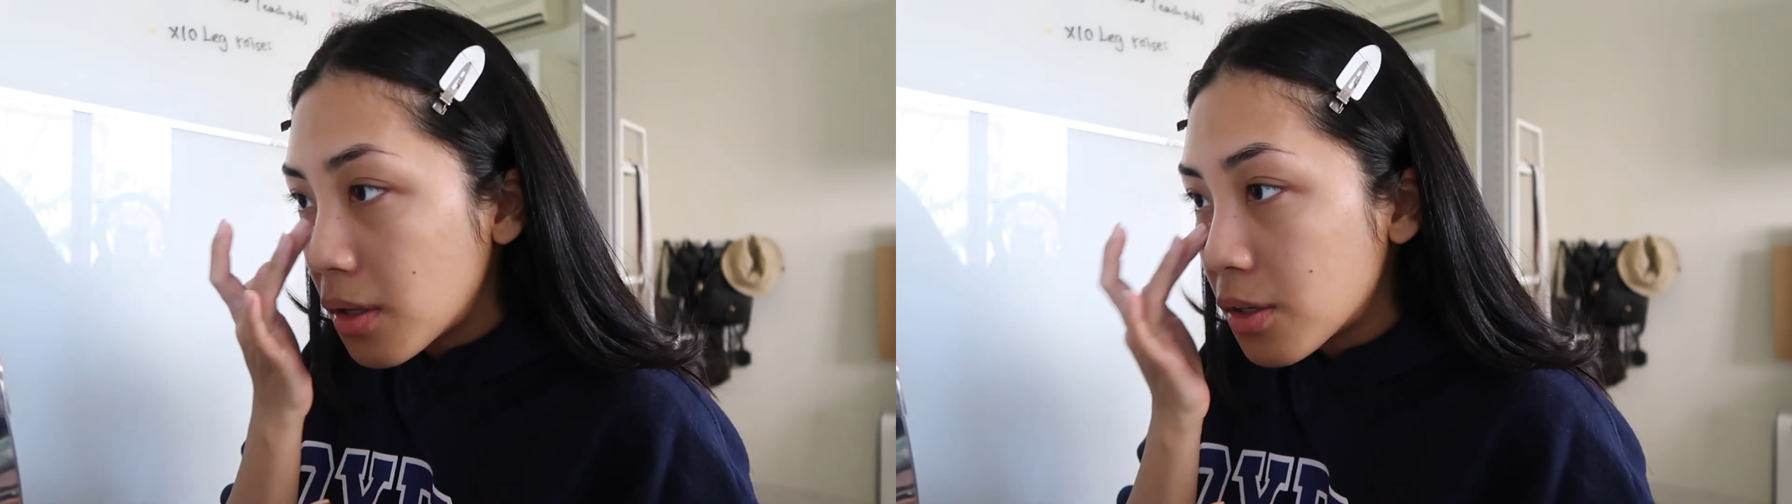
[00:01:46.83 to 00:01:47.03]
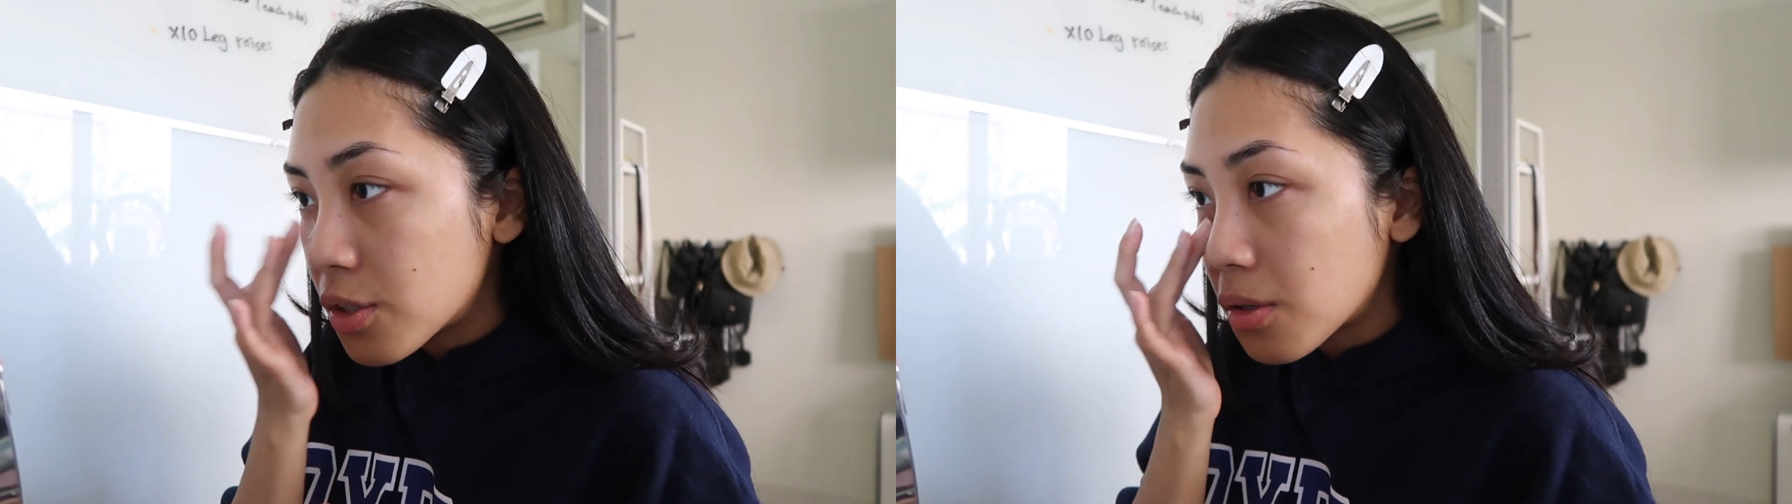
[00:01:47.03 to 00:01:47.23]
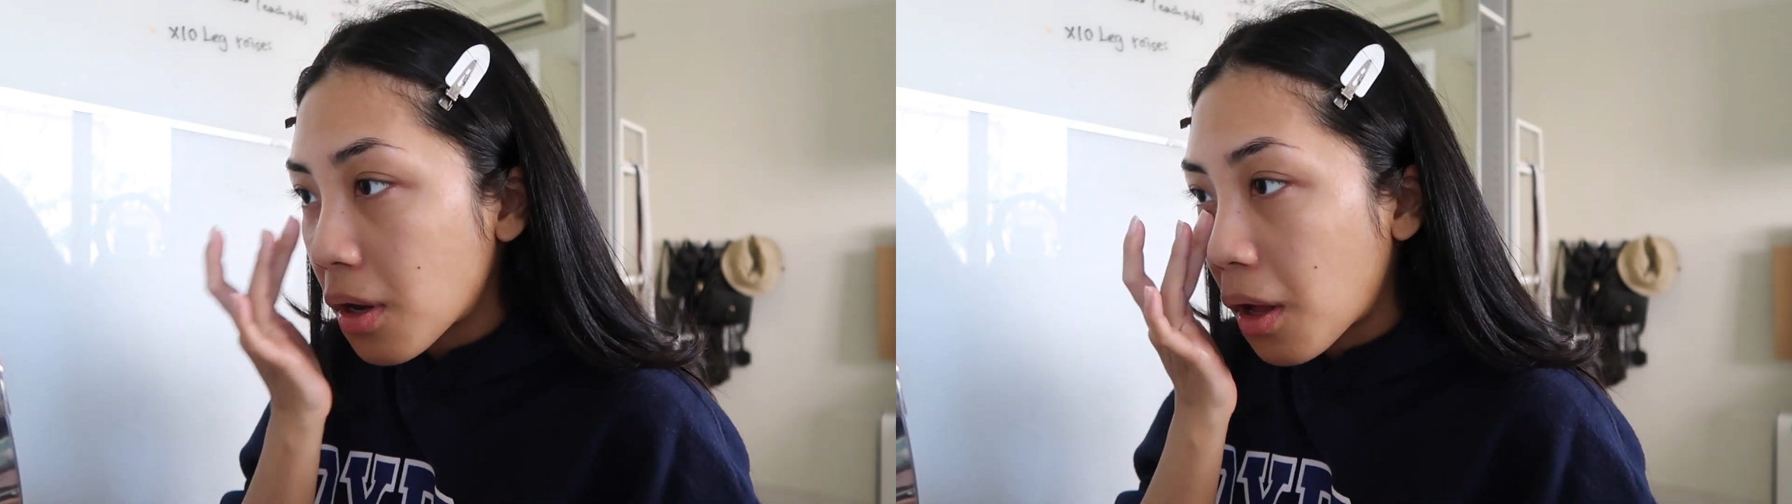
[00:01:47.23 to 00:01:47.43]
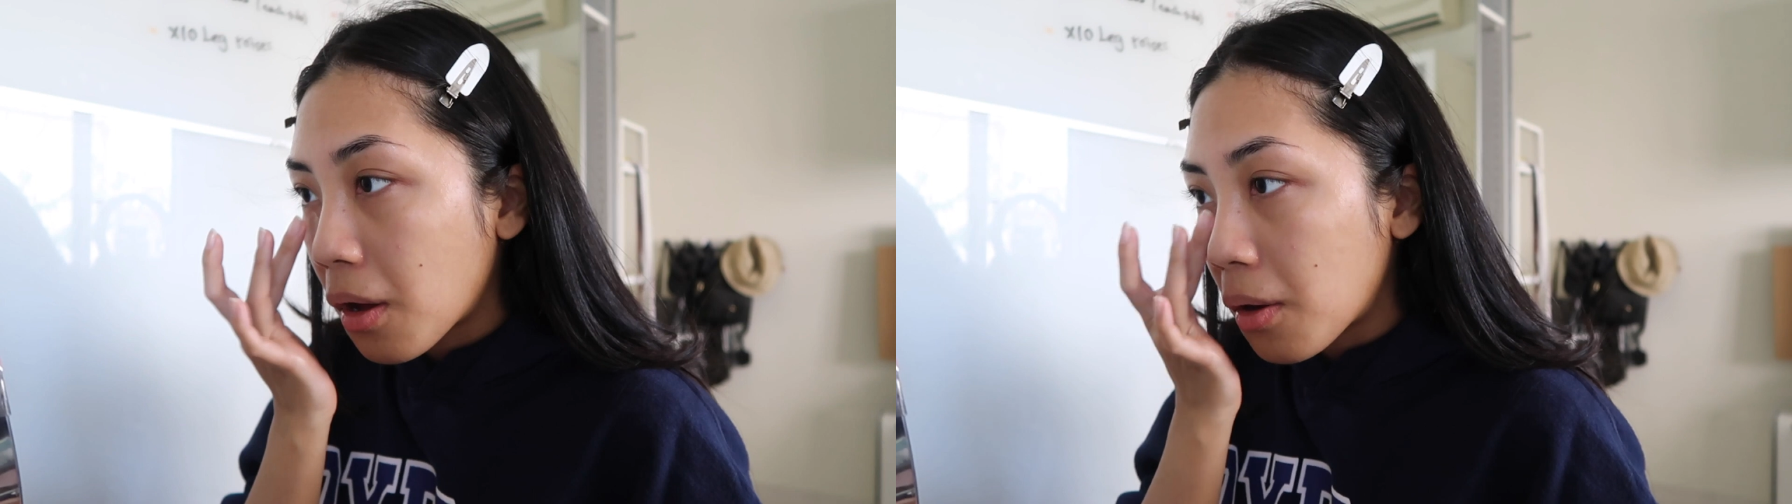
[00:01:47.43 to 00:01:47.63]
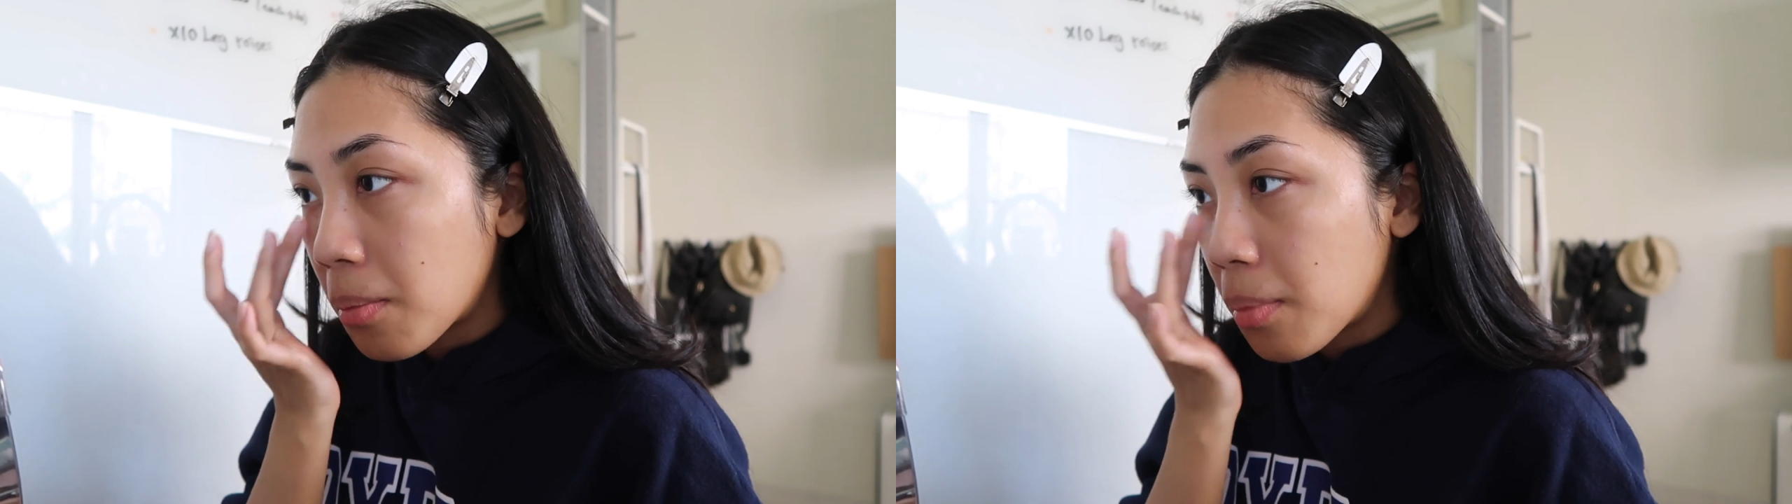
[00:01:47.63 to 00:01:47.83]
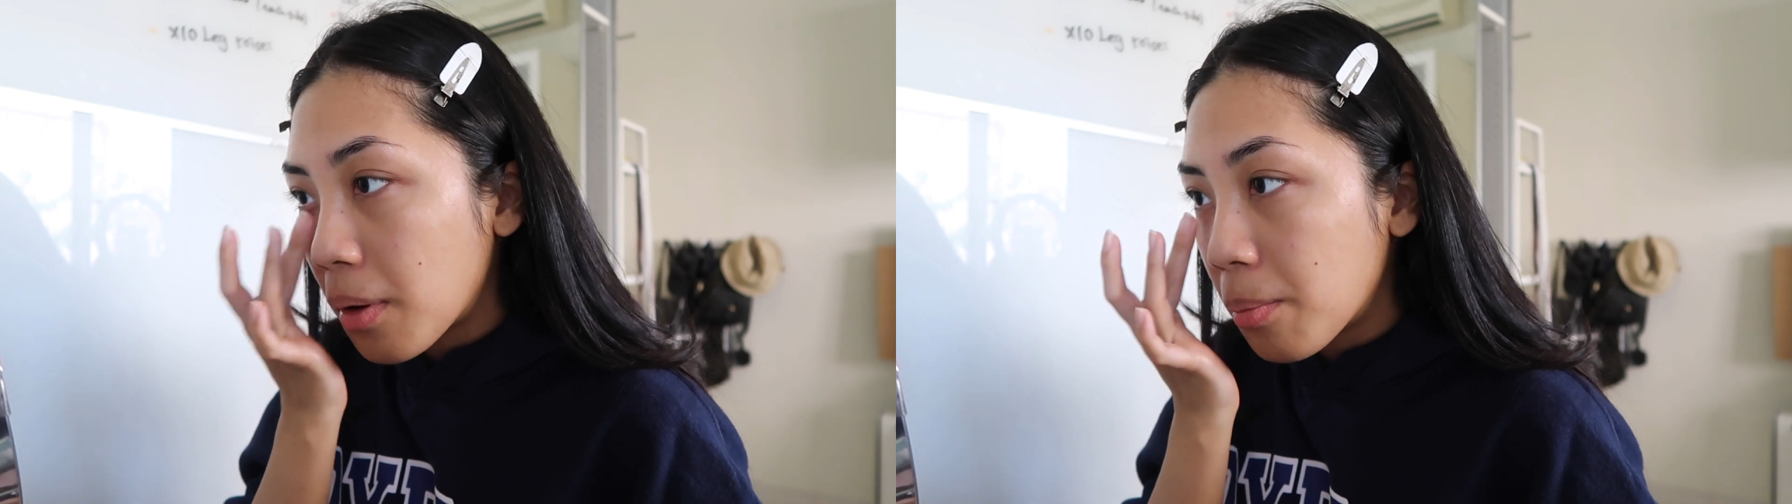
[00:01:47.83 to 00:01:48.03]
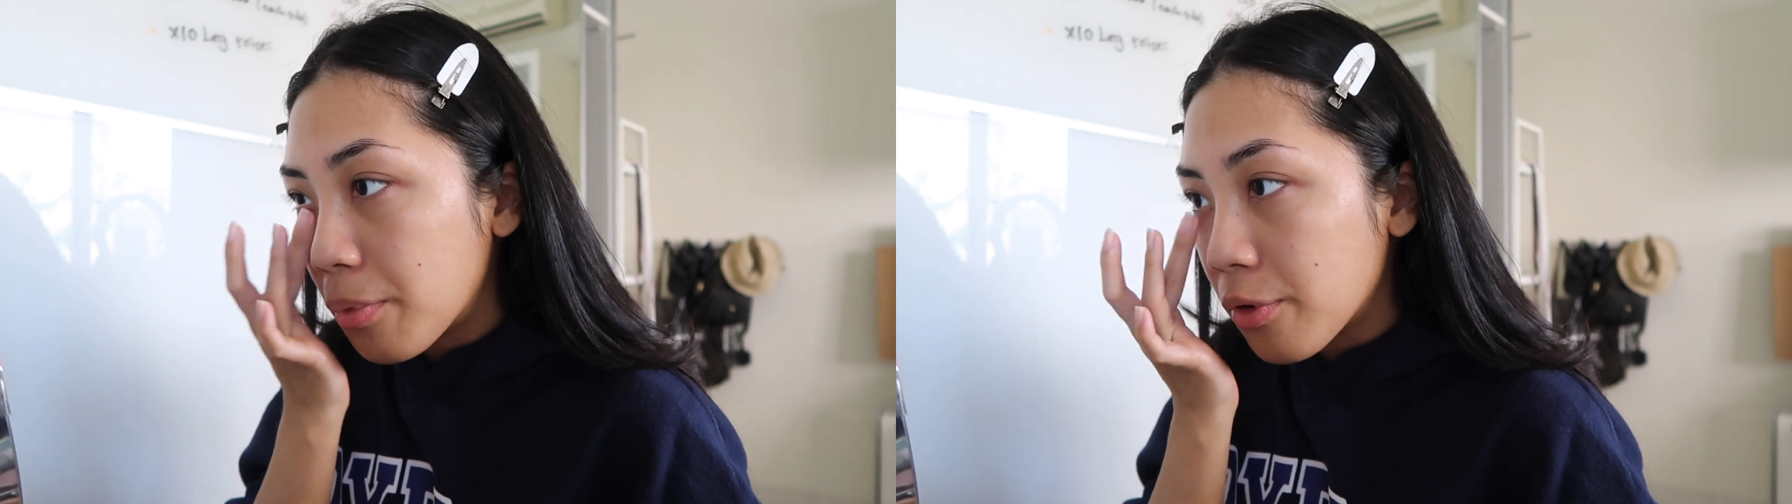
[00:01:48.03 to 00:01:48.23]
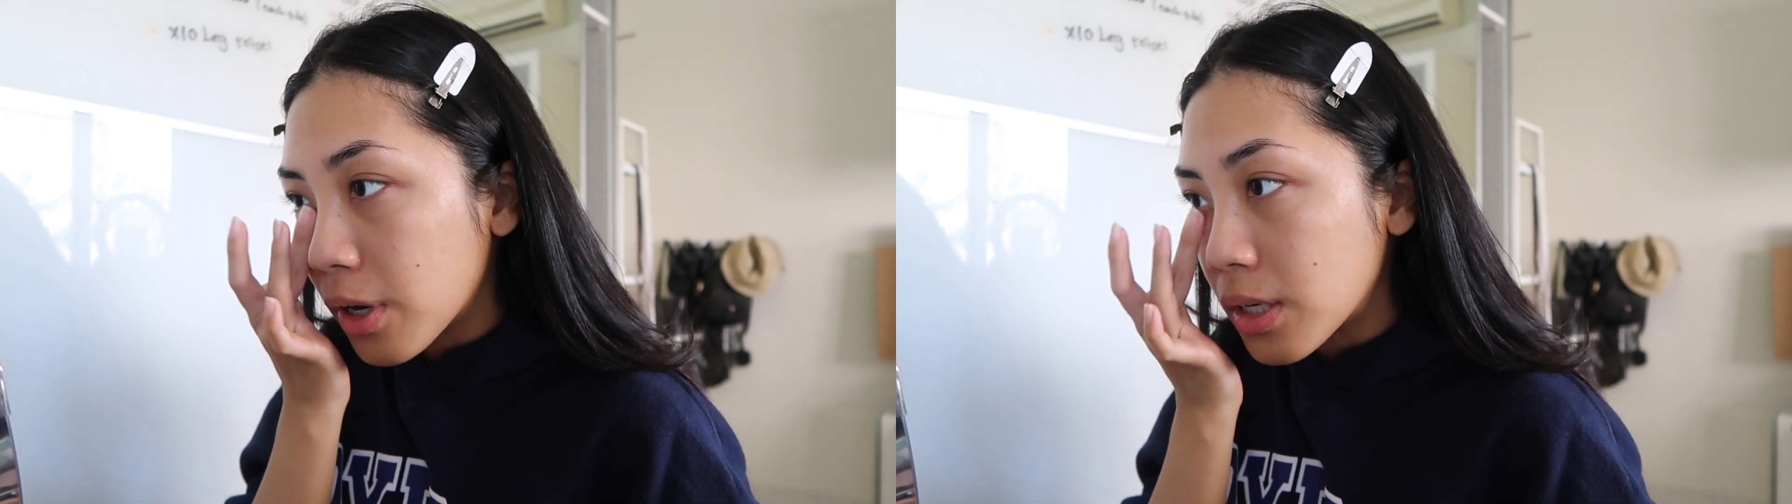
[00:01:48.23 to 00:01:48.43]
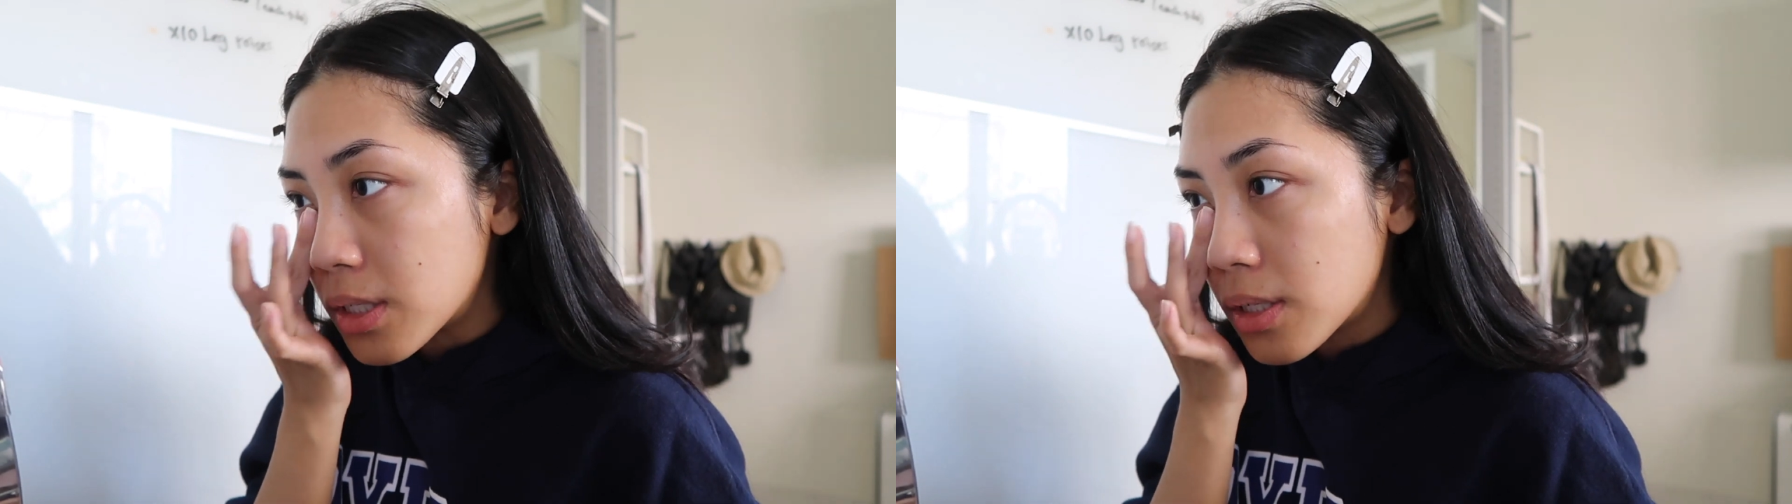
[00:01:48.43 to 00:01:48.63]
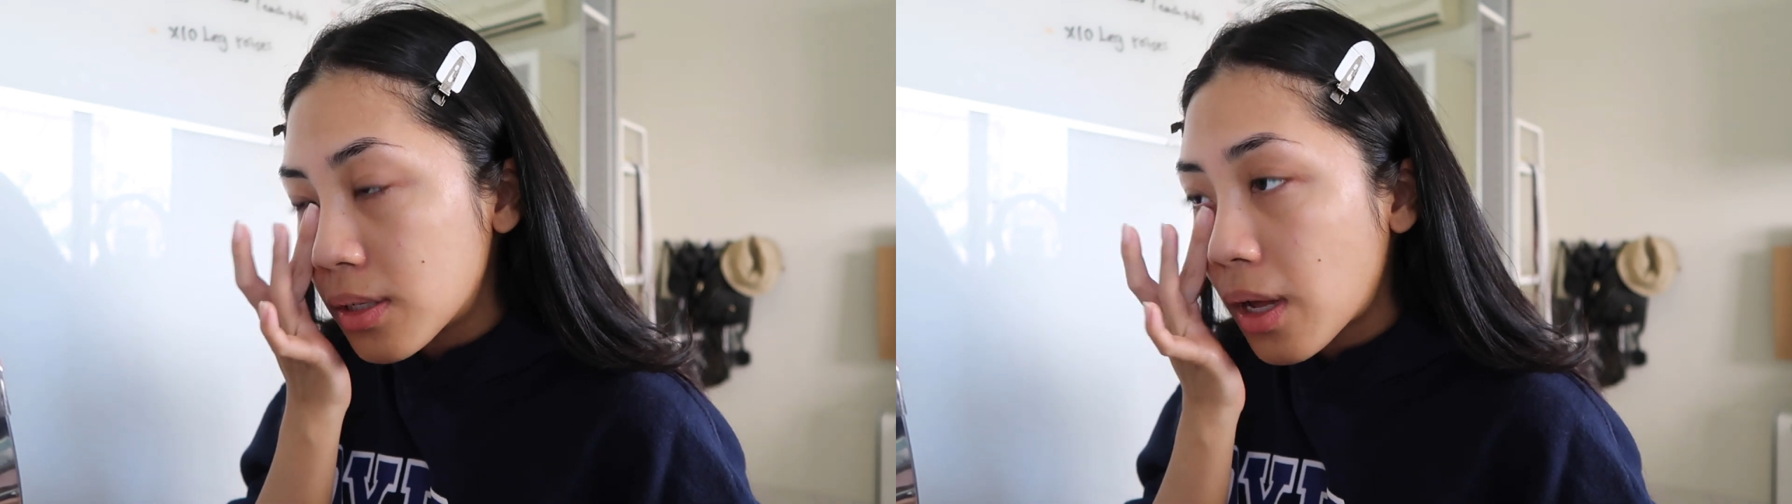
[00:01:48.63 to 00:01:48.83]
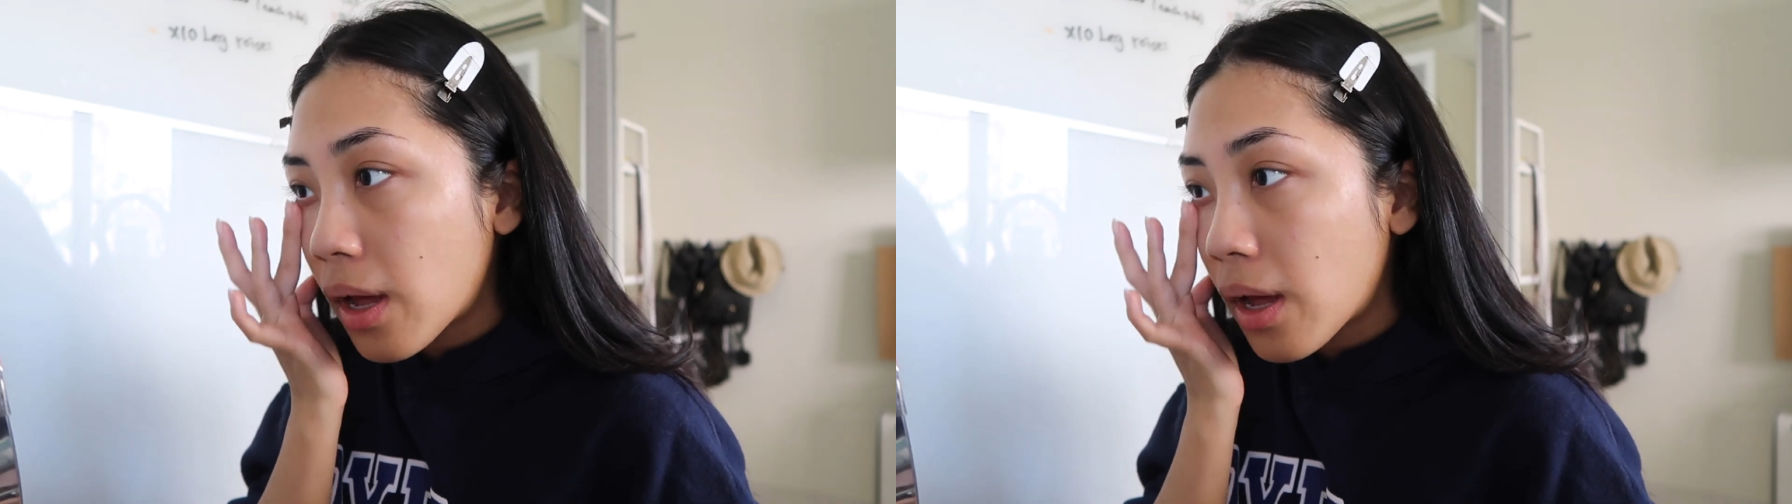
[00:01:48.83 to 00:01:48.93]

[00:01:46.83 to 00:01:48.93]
this should help brighten